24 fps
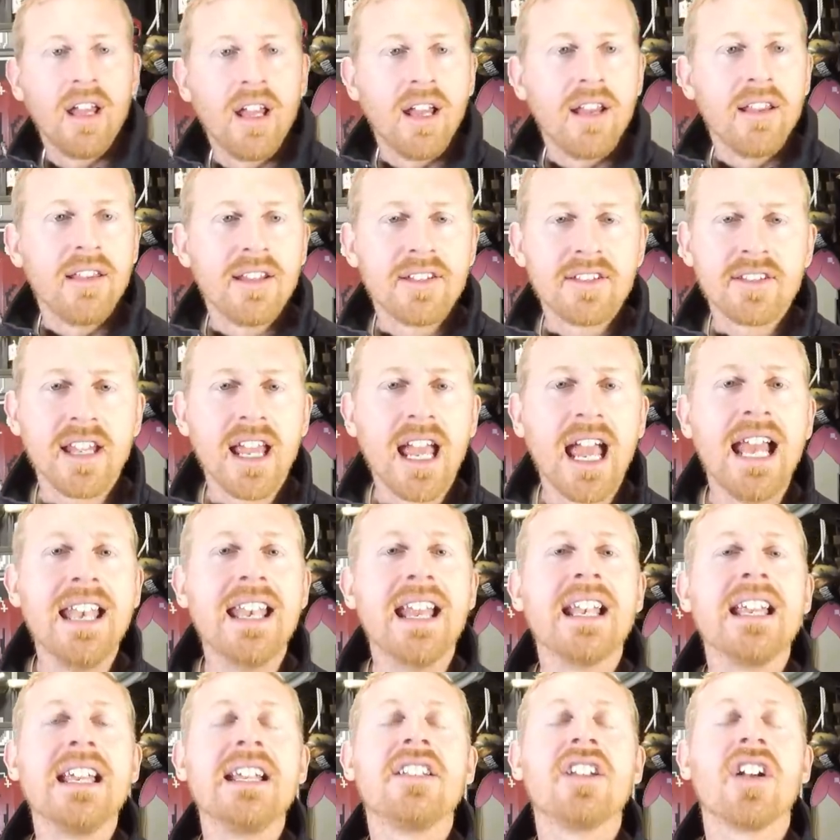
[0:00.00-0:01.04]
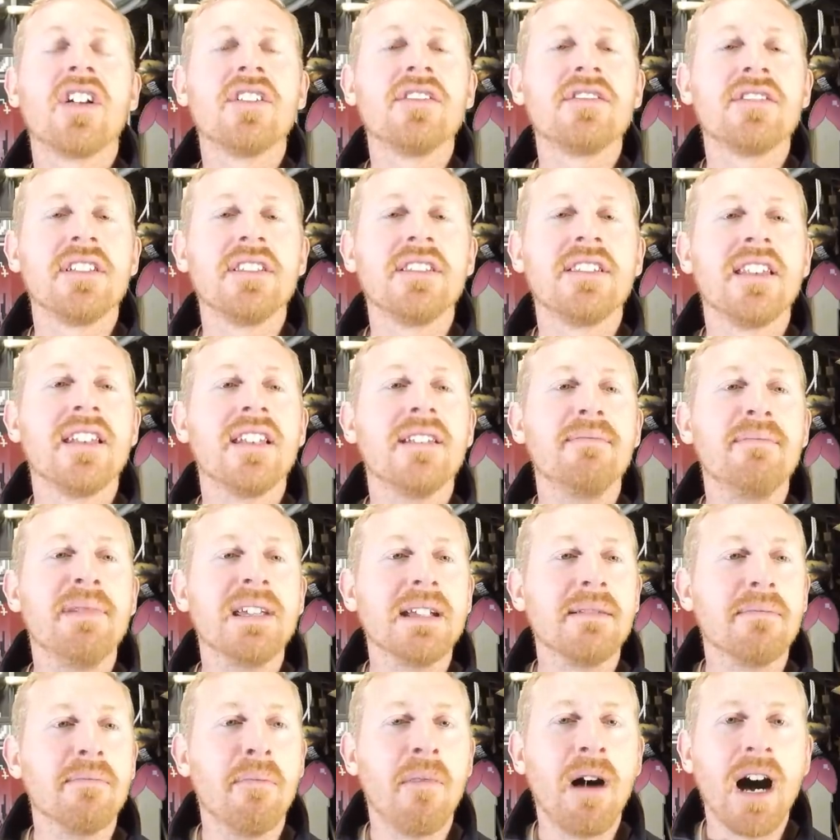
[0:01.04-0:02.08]
This, and then he turns into the
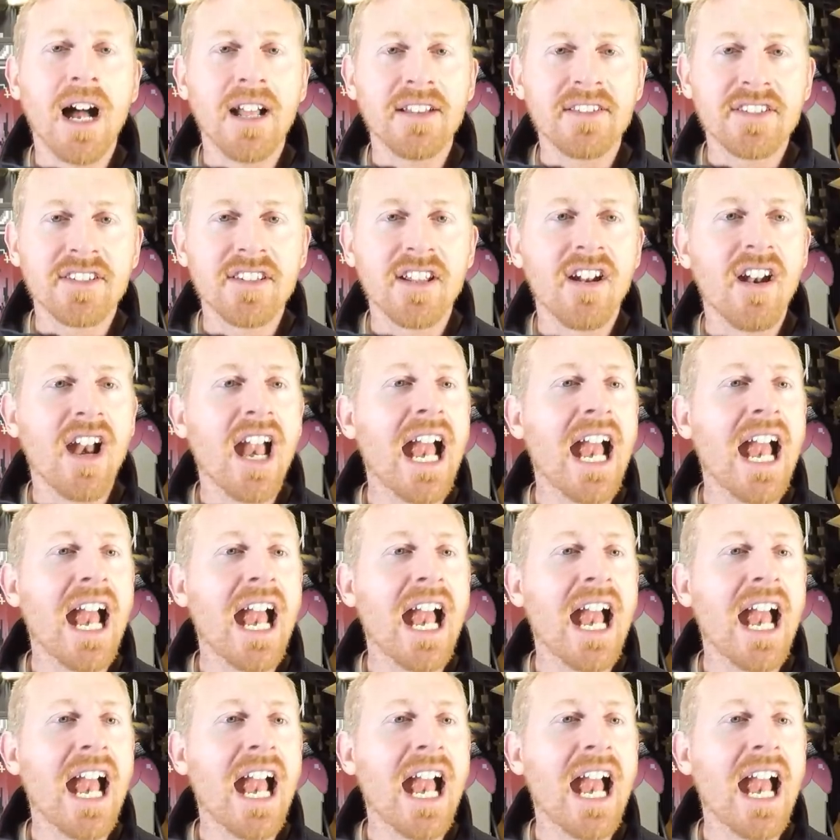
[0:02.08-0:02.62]
big monster,